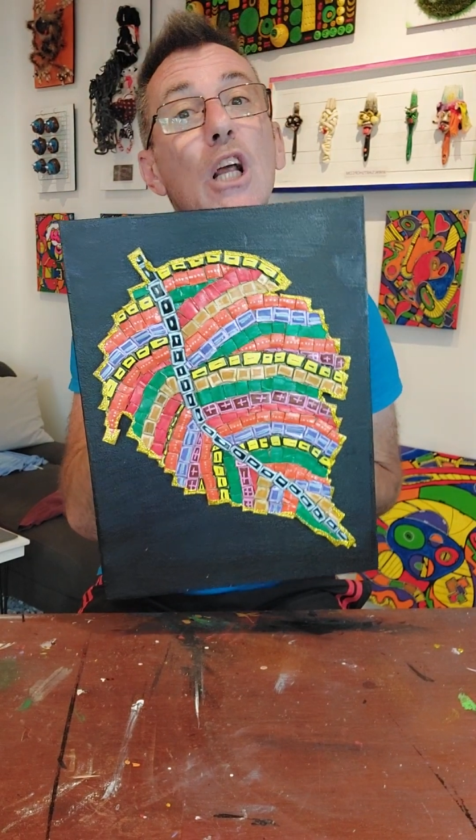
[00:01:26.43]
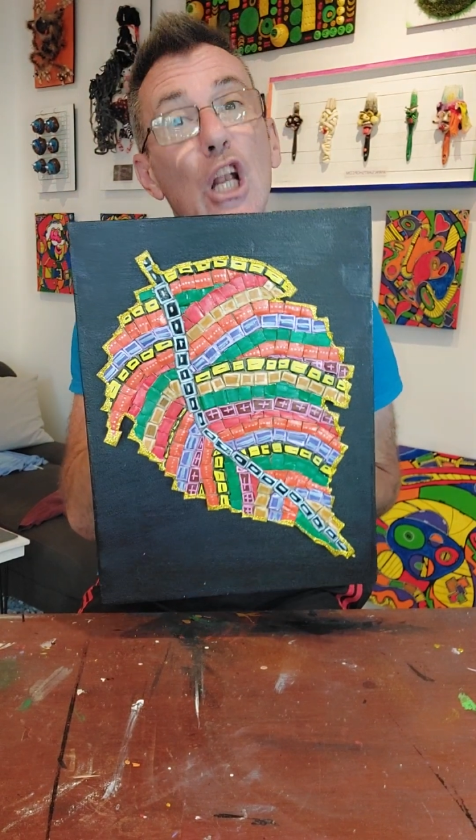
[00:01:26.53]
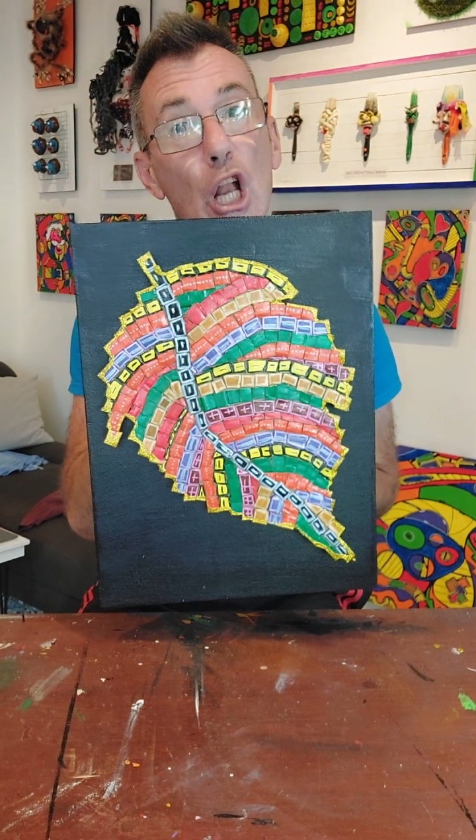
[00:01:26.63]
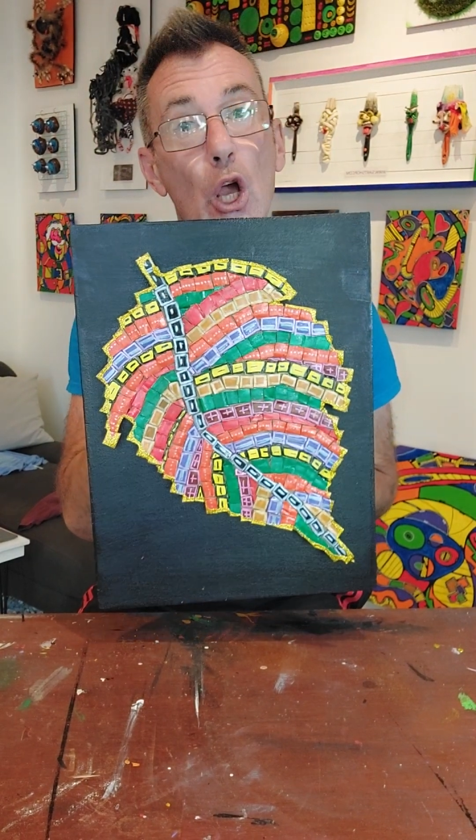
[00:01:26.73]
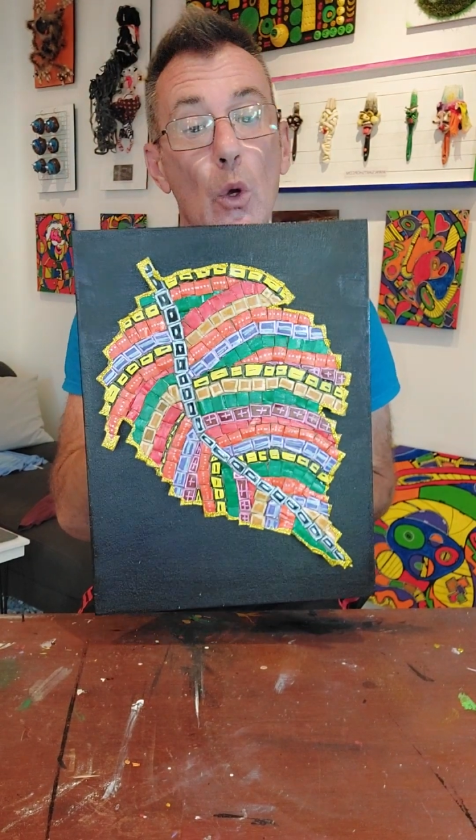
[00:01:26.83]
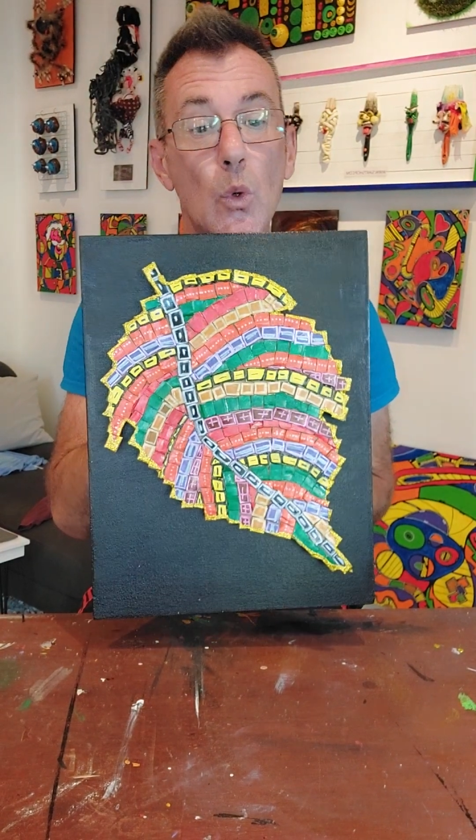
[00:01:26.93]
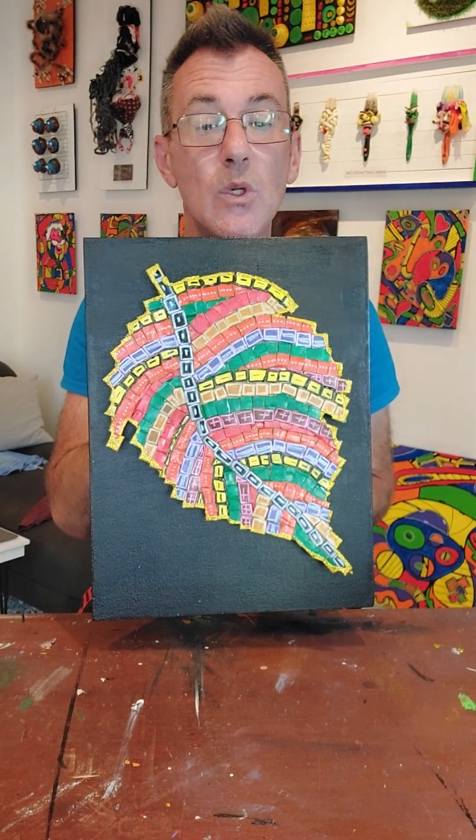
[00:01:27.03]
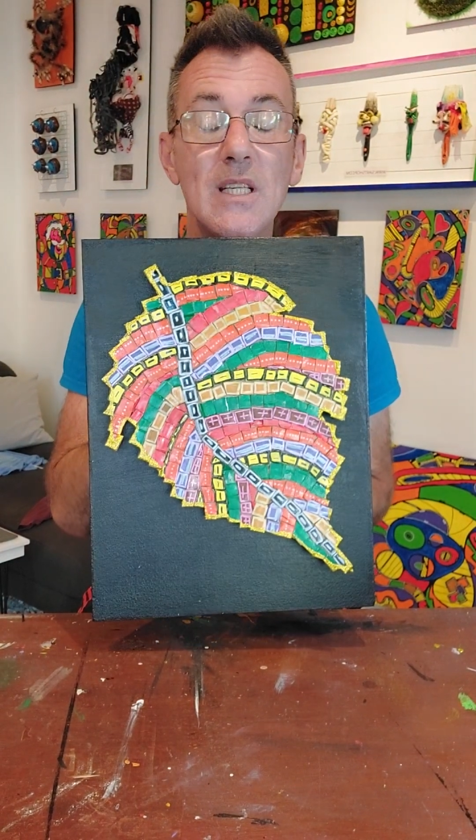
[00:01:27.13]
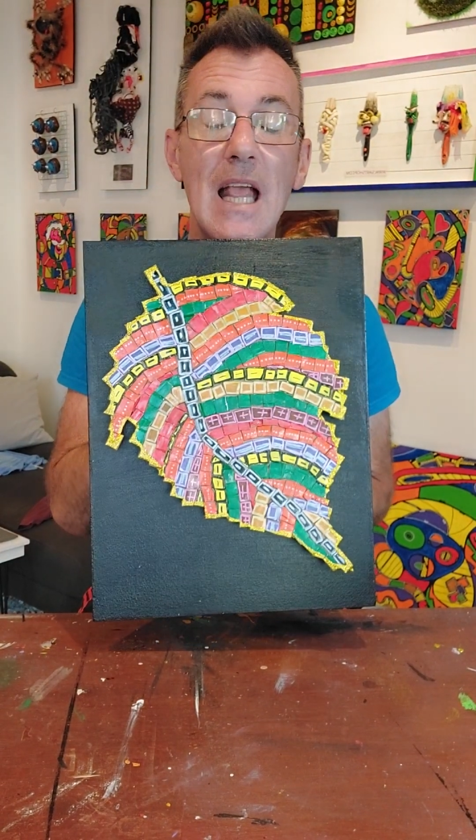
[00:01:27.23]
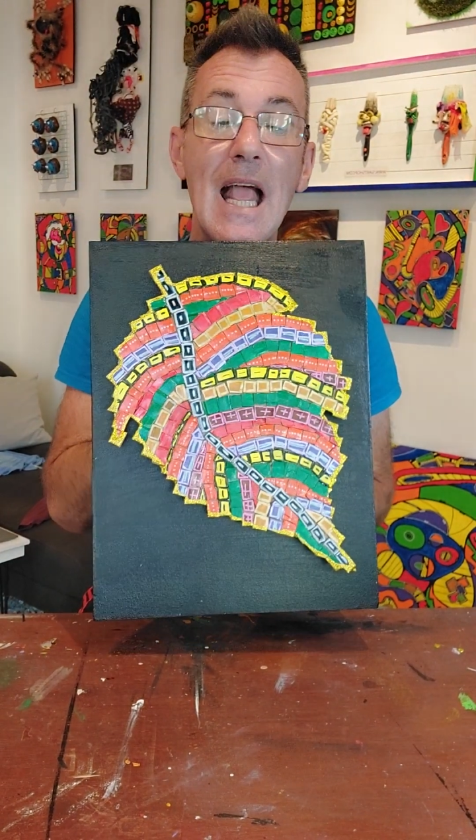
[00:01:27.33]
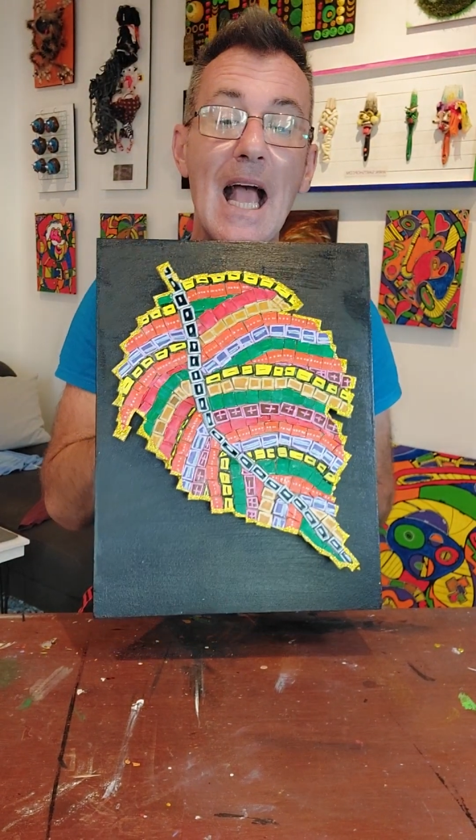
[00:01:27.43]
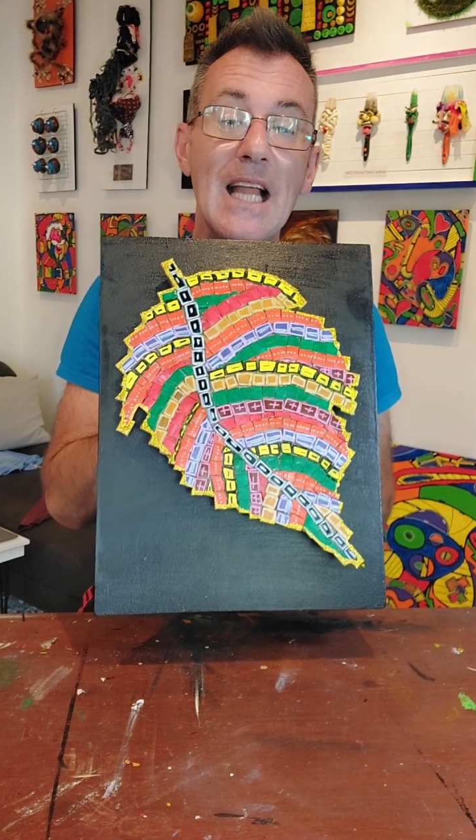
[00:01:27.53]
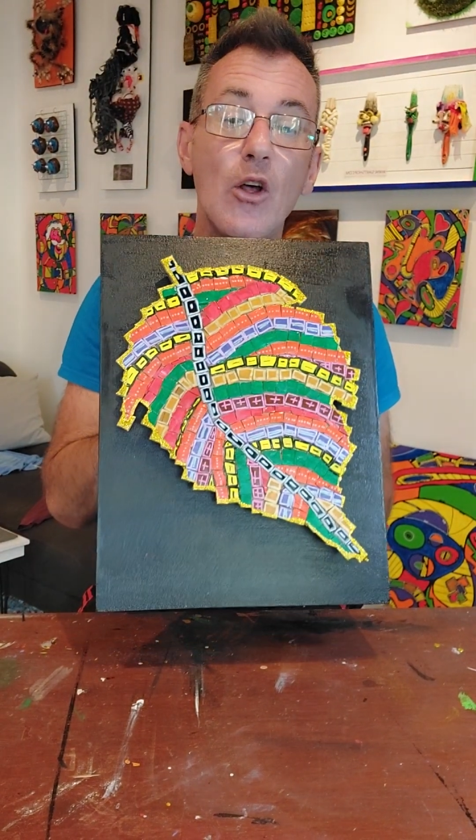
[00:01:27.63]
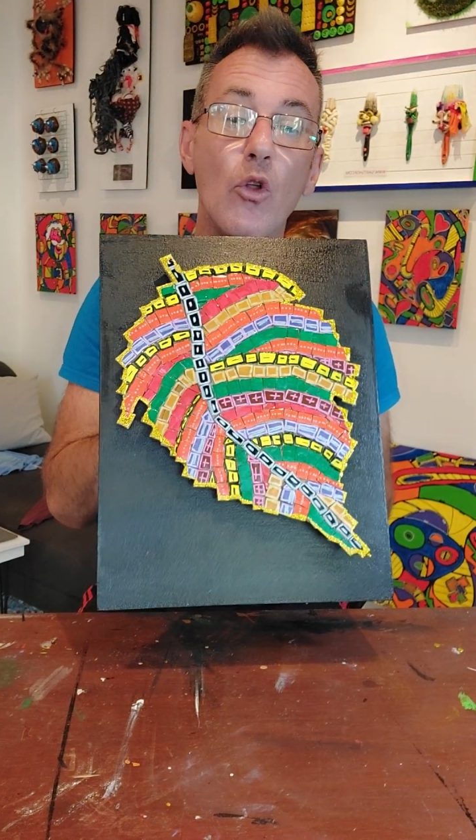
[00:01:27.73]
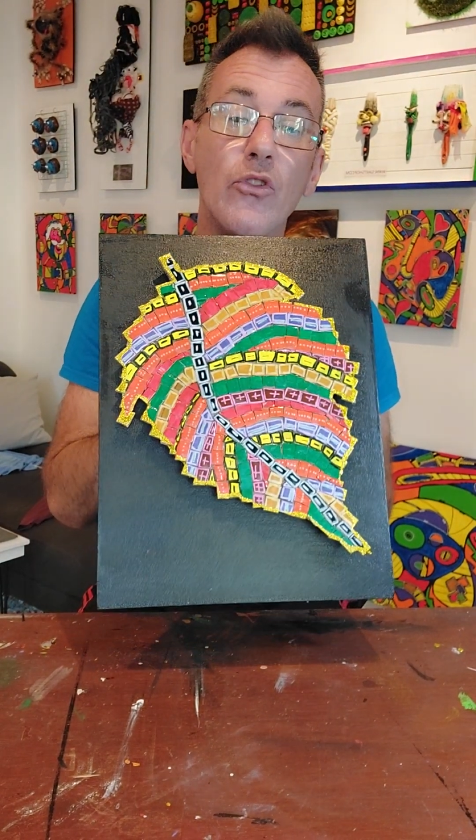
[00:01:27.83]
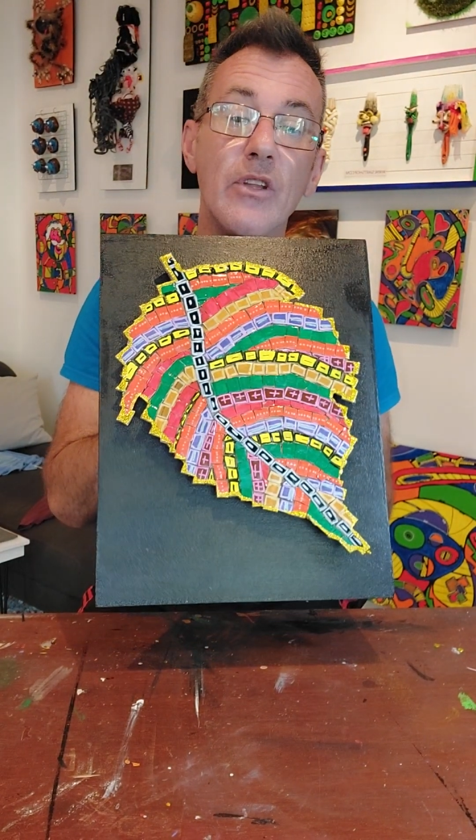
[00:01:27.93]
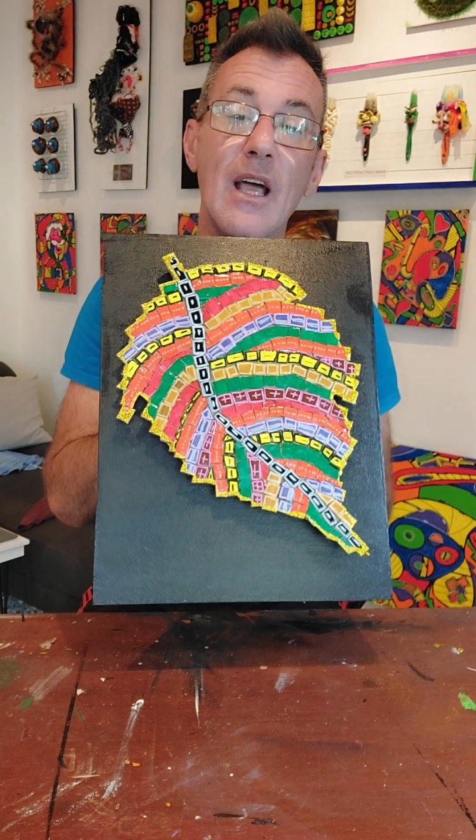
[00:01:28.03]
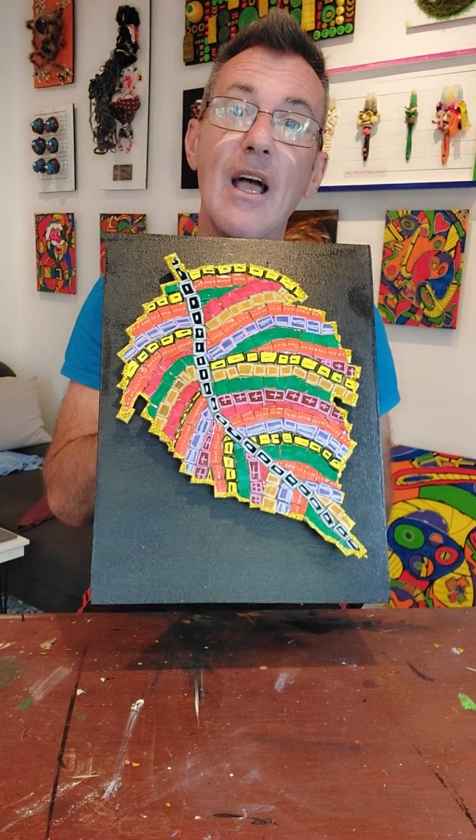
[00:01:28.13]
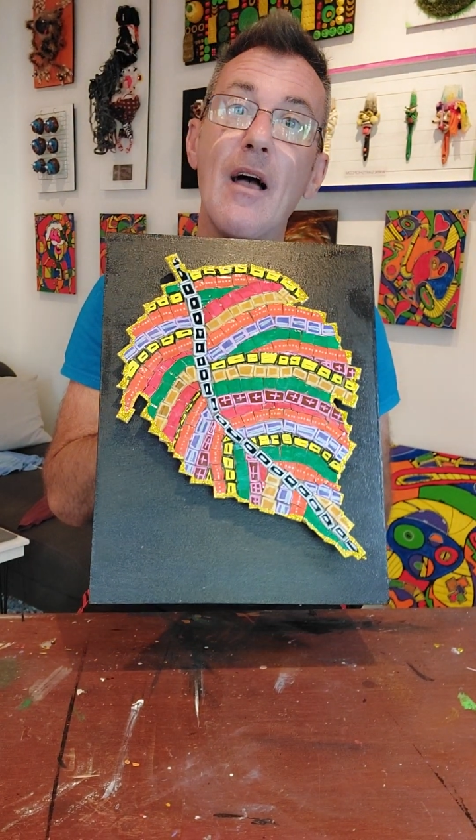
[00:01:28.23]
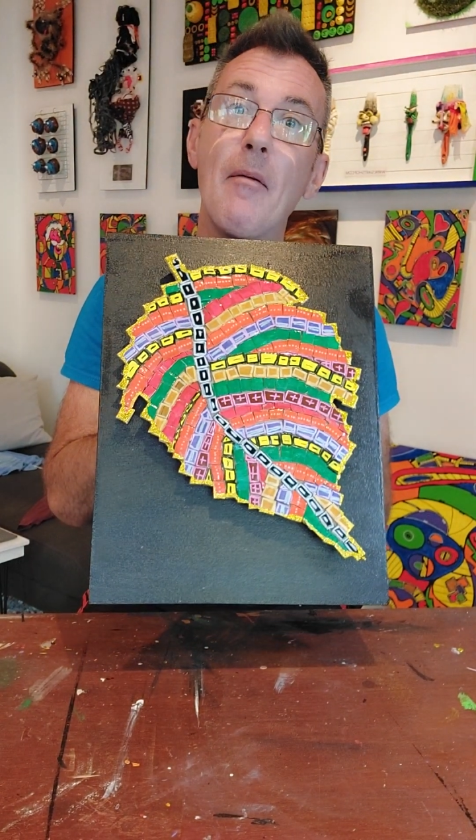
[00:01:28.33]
clothes and on